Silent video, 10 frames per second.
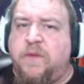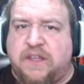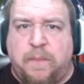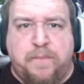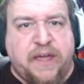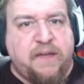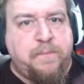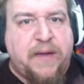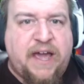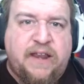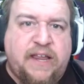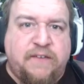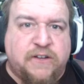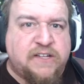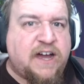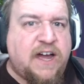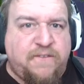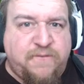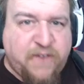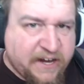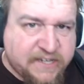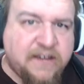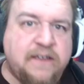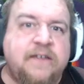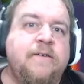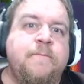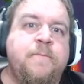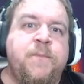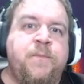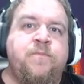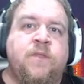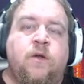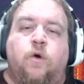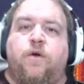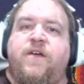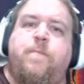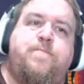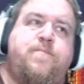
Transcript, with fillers: with the big, bad, evil guy fight. Or the